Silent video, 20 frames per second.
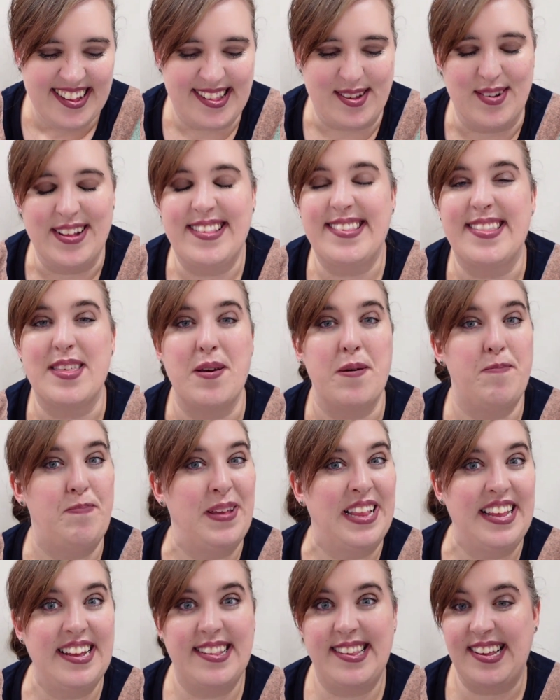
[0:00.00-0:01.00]
so it's the
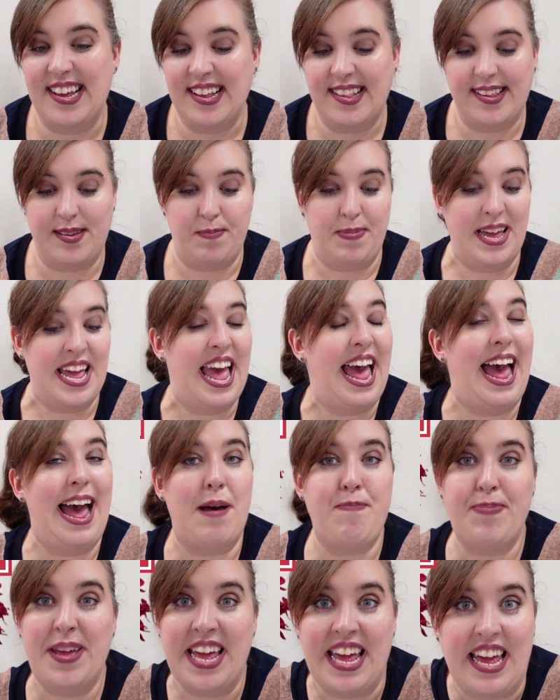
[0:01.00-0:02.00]
ability to be
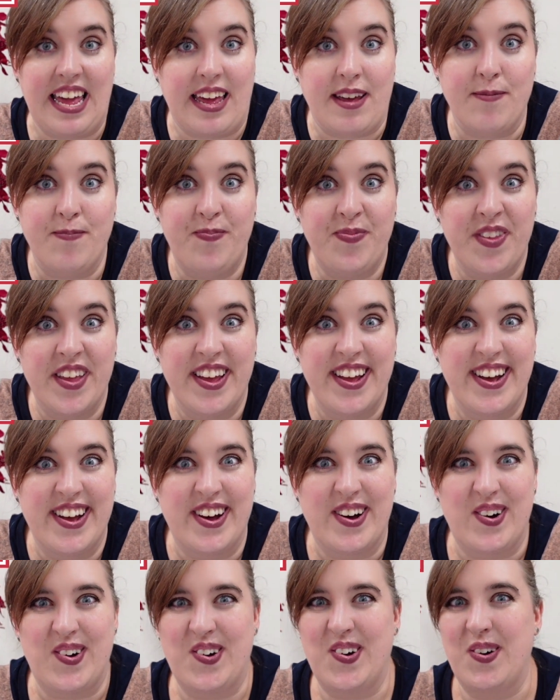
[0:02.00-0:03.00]
happy
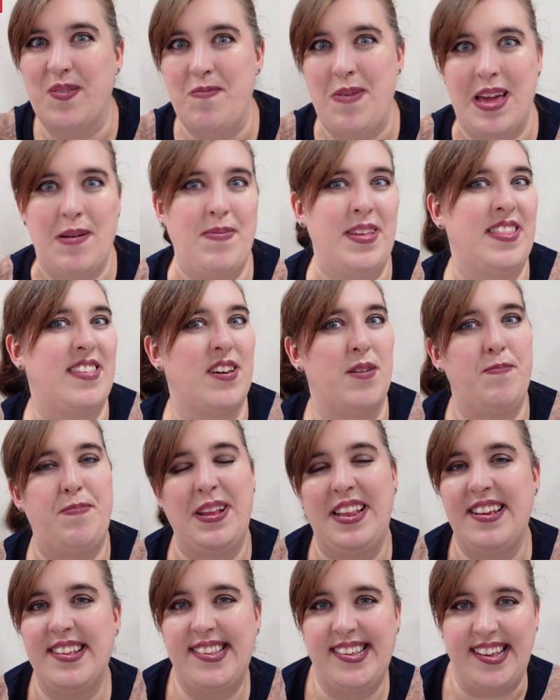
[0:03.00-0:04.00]
or maybe the
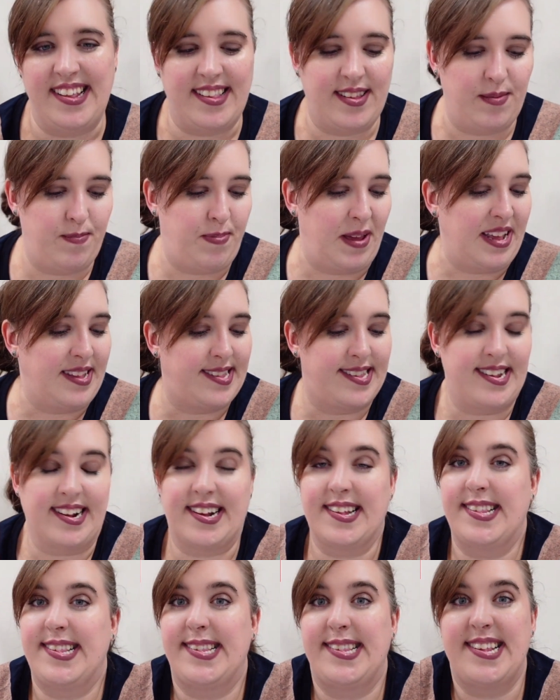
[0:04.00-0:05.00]
ability to be
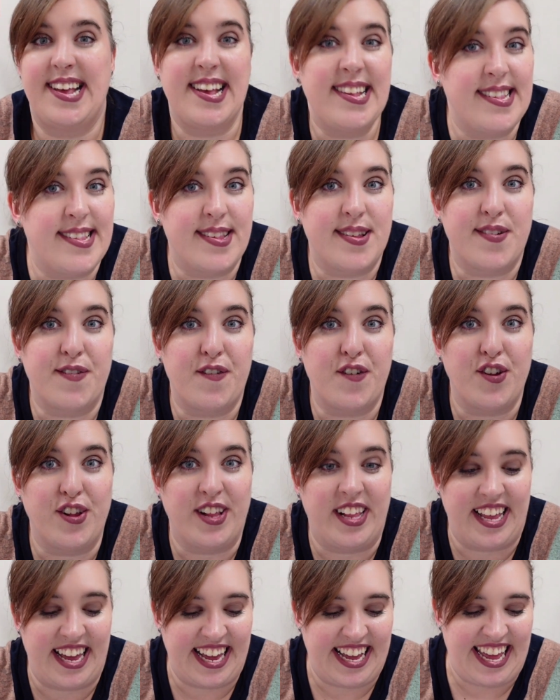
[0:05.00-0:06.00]

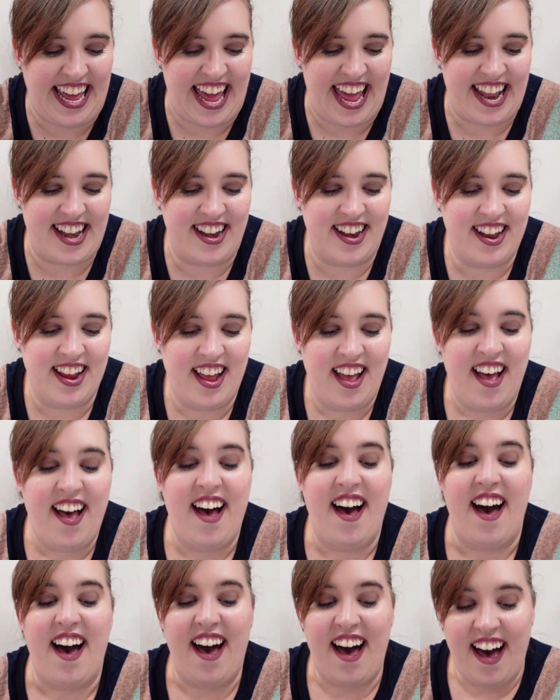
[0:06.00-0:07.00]
successful again
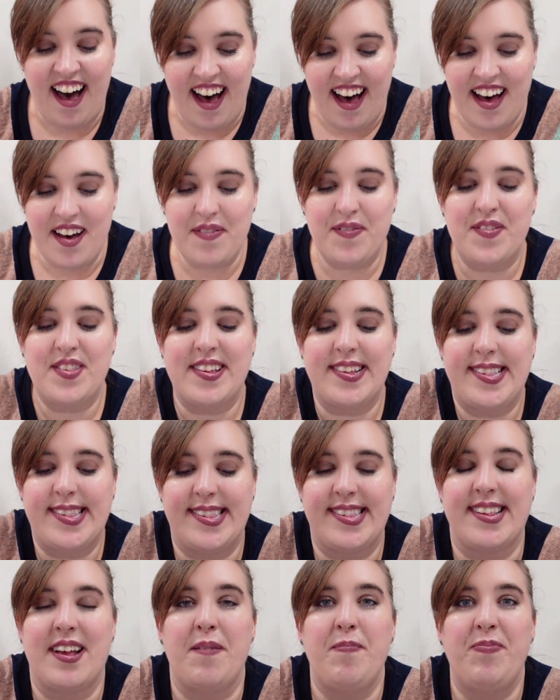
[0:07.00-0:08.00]
after
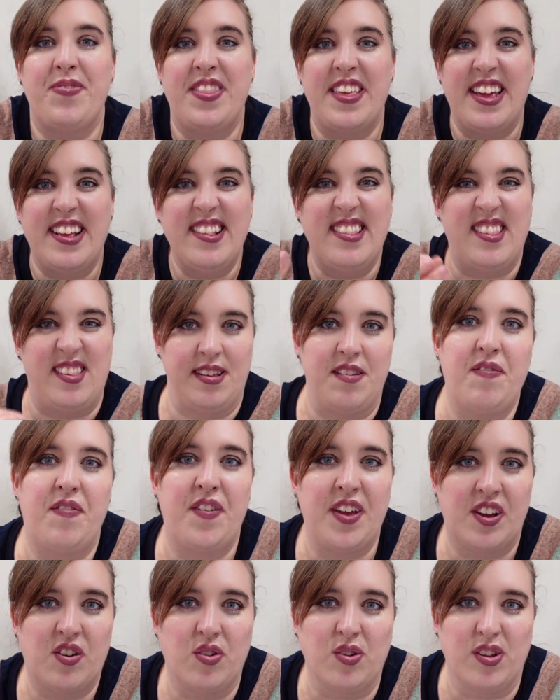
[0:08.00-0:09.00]
something
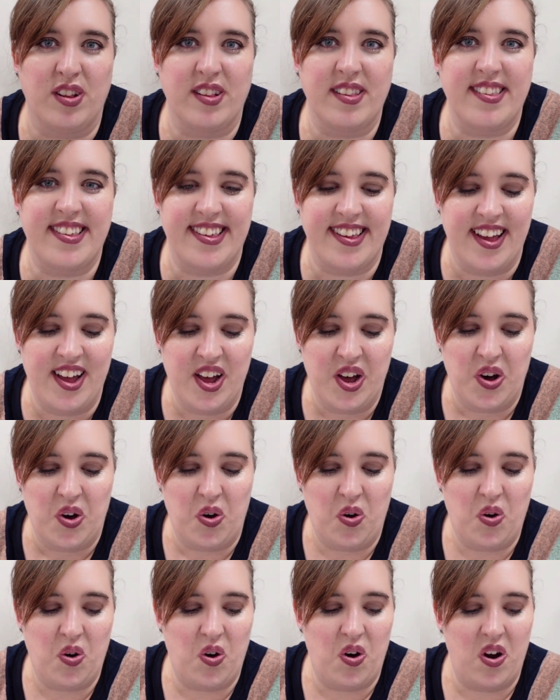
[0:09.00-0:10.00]
difficult
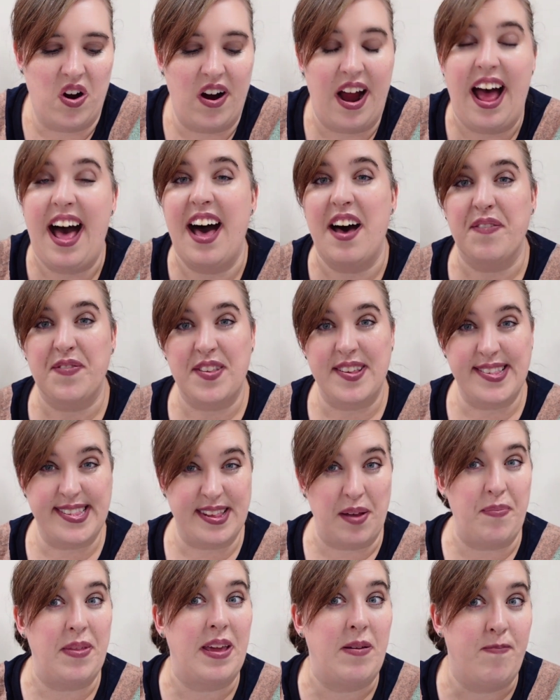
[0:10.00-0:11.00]
or after
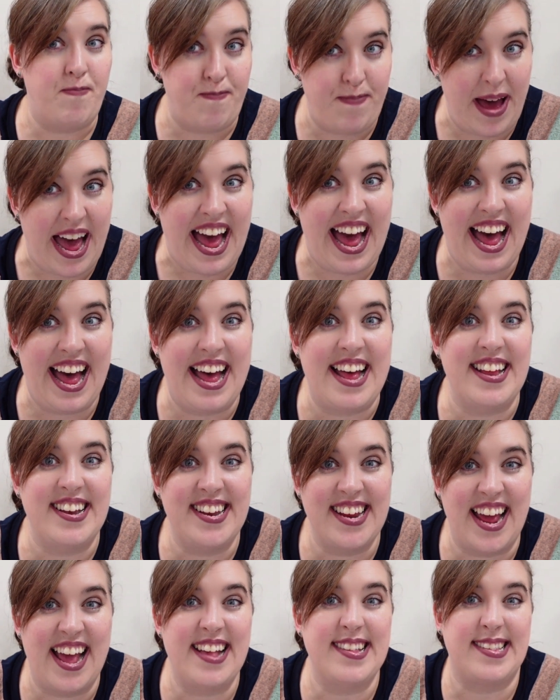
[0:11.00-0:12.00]
something
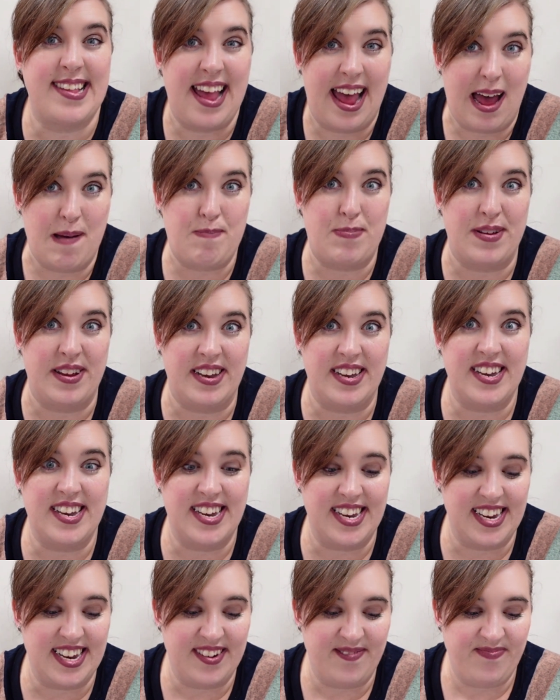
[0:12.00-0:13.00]
bad has happened.